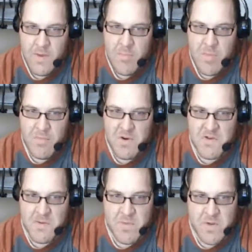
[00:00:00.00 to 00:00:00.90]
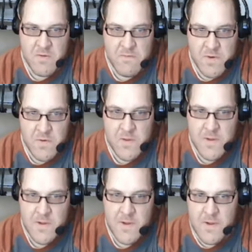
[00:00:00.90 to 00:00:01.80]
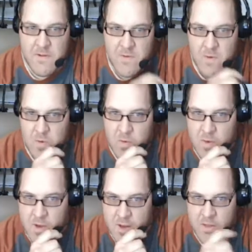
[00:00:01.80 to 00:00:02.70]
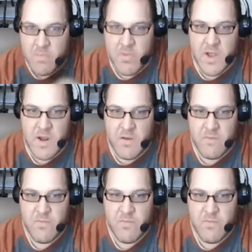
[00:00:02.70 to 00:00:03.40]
membership to Field, and so another plane